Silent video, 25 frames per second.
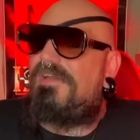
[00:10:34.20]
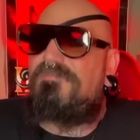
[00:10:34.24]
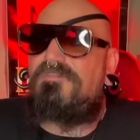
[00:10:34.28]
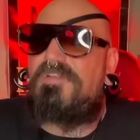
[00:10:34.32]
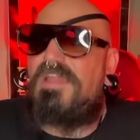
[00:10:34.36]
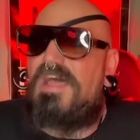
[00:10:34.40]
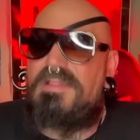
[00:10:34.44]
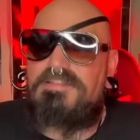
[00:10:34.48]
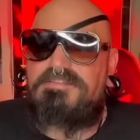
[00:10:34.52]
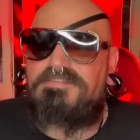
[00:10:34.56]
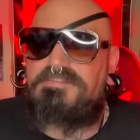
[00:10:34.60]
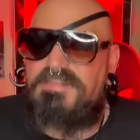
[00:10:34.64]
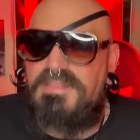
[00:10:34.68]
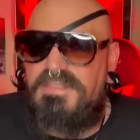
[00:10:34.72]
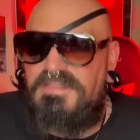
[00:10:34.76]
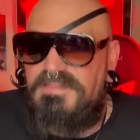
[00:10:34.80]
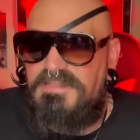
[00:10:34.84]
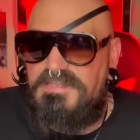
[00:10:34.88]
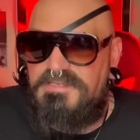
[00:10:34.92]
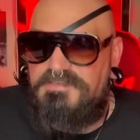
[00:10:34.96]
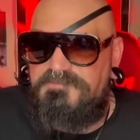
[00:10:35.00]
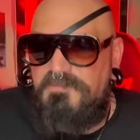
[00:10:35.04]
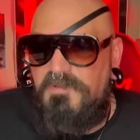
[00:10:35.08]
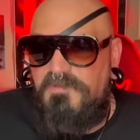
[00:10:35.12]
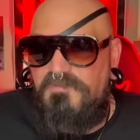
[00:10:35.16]
not seen
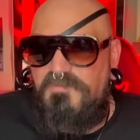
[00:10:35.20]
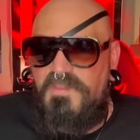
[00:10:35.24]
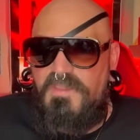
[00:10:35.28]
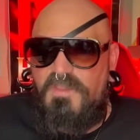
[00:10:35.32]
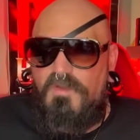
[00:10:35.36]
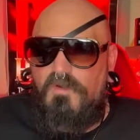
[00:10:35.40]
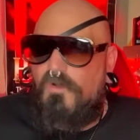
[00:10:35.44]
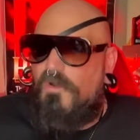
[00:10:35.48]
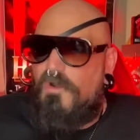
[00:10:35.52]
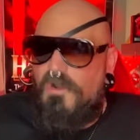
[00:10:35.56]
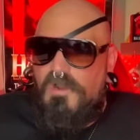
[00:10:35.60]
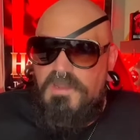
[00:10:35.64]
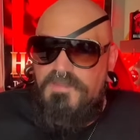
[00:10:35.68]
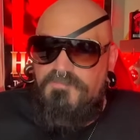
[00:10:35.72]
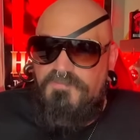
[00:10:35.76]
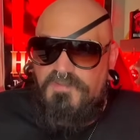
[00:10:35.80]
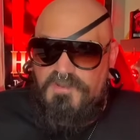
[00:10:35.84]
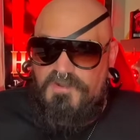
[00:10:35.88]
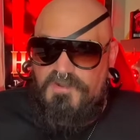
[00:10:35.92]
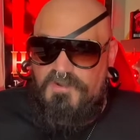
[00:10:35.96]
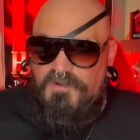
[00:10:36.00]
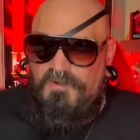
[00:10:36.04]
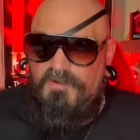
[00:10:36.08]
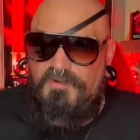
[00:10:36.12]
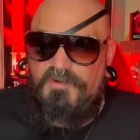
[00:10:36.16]
this movie or even
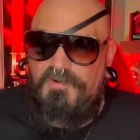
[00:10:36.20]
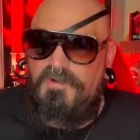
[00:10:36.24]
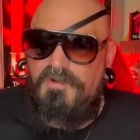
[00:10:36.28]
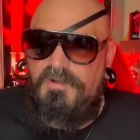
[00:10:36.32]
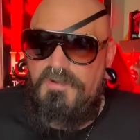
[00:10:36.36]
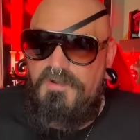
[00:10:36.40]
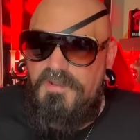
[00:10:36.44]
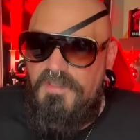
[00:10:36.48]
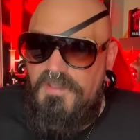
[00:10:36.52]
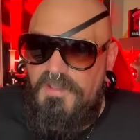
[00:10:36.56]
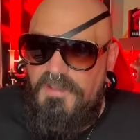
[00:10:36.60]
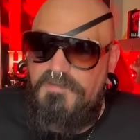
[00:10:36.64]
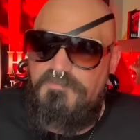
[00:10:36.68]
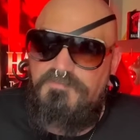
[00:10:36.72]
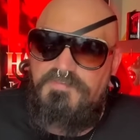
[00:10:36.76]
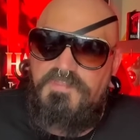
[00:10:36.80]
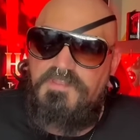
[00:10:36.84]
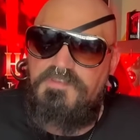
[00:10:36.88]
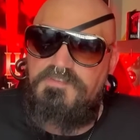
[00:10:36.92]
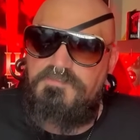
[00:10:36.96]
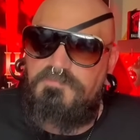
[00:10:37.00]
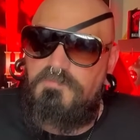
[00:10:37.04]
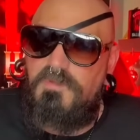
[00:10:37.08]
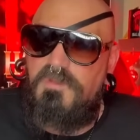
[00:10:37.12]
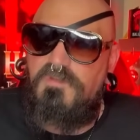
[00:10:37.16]
heard of
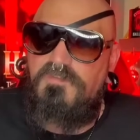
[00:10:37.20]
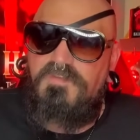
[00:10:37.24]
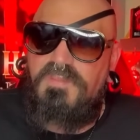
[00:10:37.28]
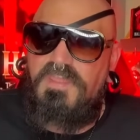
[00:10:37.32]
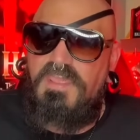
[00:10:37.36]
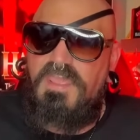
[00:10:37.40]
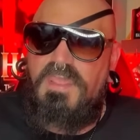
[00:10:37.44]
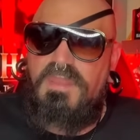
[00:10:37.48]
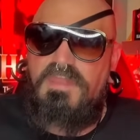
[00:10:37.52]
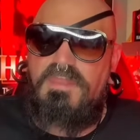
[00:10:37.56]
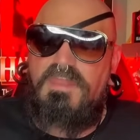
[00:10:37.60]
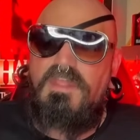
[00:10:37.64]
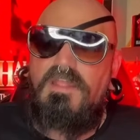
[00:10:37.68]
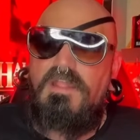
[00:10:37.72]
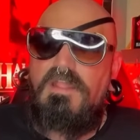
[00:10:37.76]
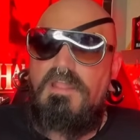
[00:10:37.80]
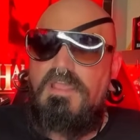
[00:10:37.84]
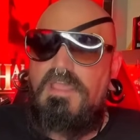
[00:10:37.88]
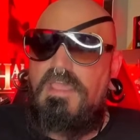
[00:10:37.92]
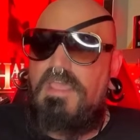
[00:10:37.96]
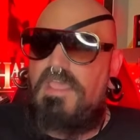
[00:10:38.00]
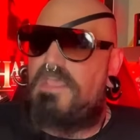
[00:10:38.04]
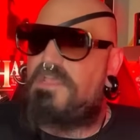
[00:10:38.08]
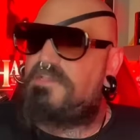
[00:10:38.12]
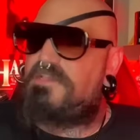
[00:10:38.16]
this movie. And
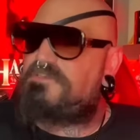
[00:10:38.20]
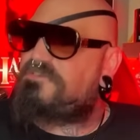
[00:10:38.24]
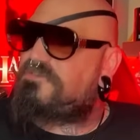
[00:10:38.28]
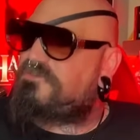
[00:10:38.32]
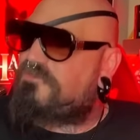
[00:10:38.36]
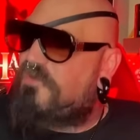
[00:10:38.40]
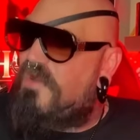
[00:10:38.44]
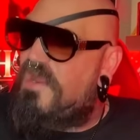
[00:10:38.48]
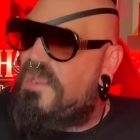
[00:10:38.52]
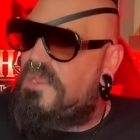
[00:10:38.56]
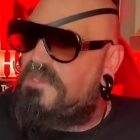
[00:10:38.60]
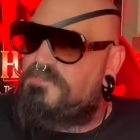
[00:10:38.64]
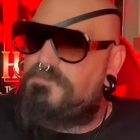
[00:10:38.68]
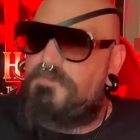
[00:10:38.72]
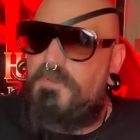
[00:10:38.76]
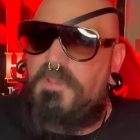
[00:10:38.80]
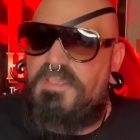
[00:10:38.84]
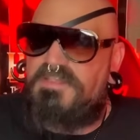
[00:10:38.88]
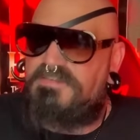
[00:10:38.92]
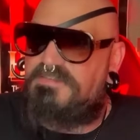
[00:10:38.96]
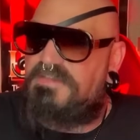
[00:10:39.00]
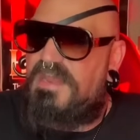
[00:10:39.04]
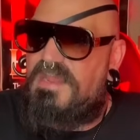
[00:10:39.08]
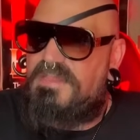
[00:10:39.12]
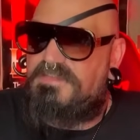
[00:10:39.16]
it's strange
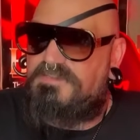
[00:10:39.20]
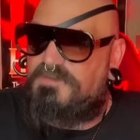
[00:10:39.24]
because it has a